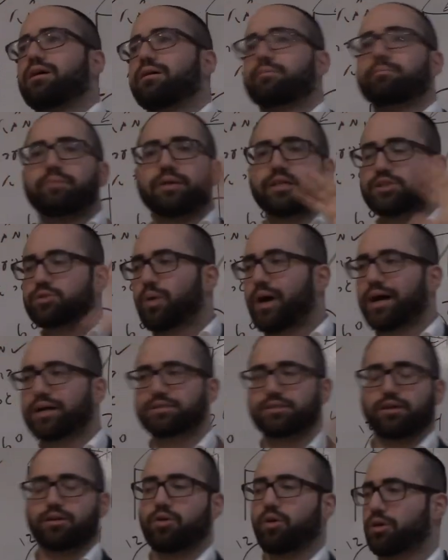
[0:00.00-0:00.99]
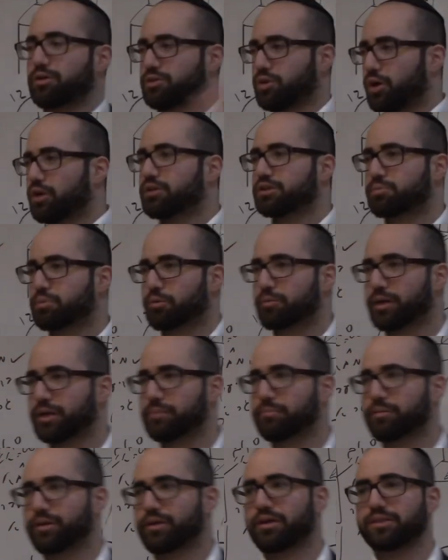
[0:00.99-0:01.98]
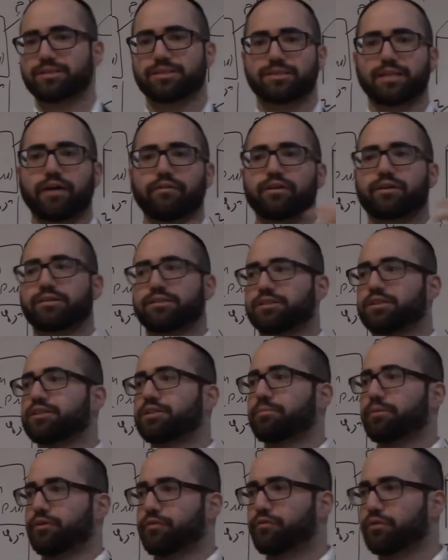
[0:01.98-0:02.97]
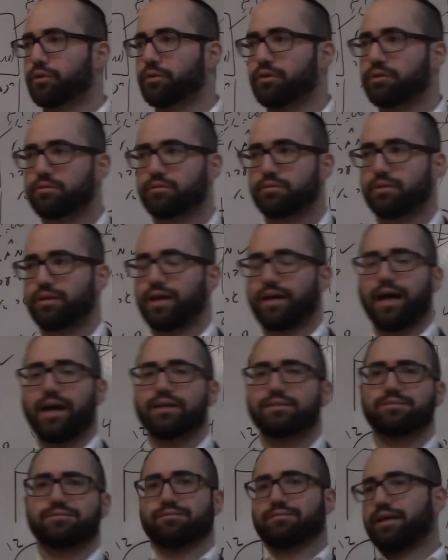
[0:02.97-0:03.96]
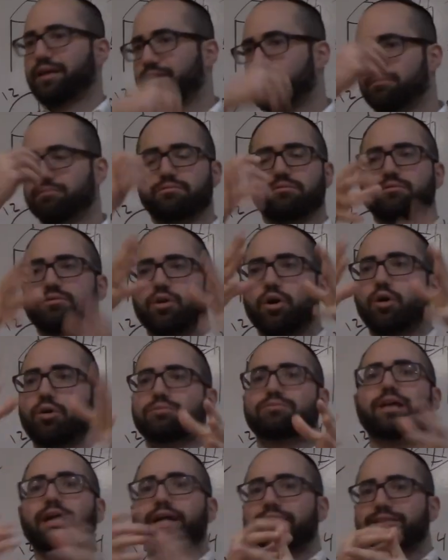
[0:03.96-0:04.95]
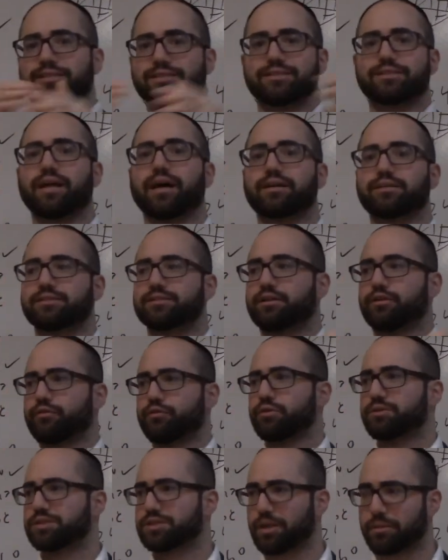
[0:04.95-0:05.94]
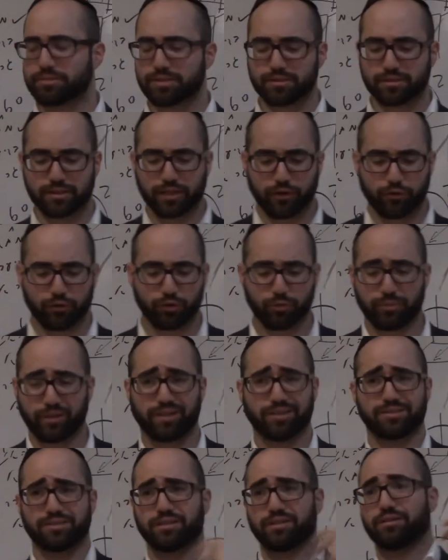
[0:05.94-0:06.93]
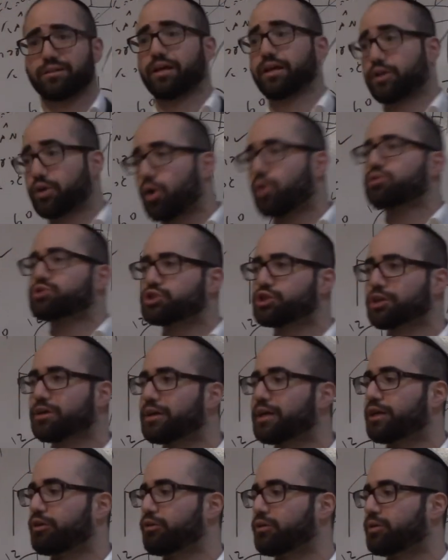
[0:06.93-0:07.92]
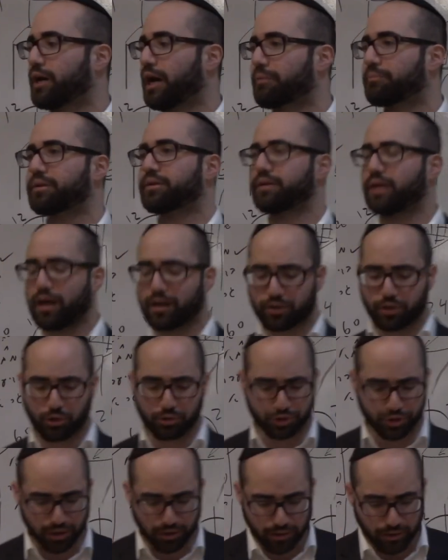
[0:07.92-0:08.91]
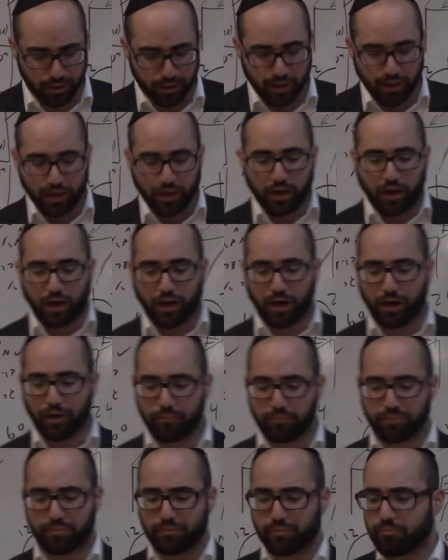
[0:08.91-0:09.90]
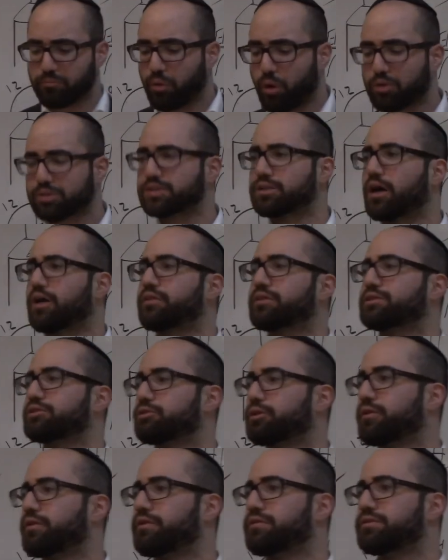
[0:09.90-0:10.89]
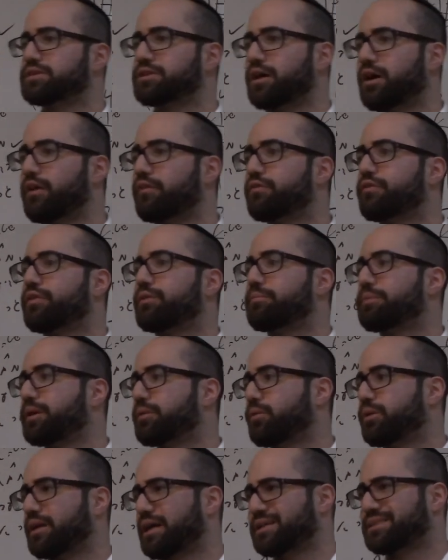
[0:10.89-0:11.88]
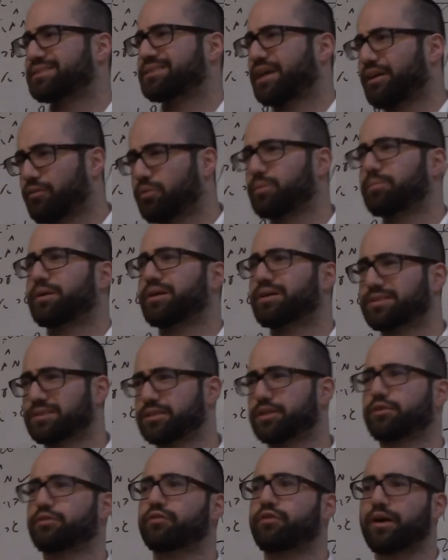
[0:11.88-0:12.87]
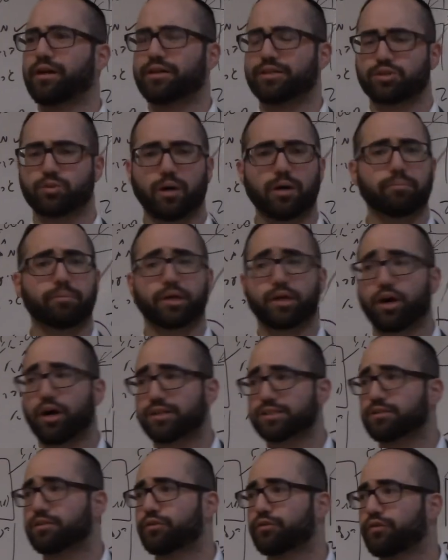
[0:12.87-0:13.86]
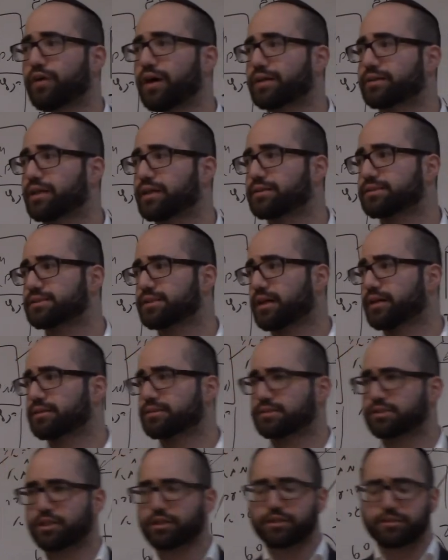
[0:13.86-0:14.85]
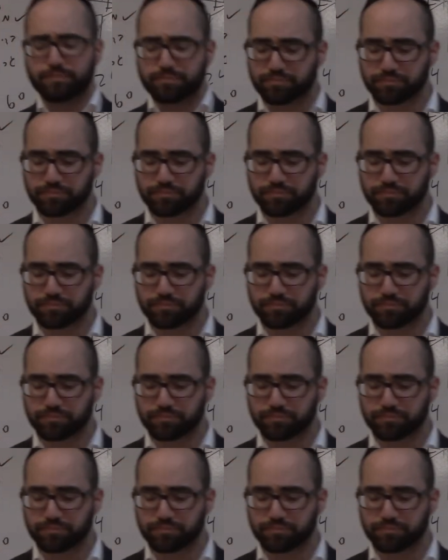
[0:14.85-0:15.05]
beeswax, according to all, is permitted because it's not even considered to be a food. It has like no taste. It's not considered food substance. Therefore, it would be considered like kosher. but would not be non-kosher. Um, most other derivatives of the bee itself would be considered fine as well because of the fact that it's not considered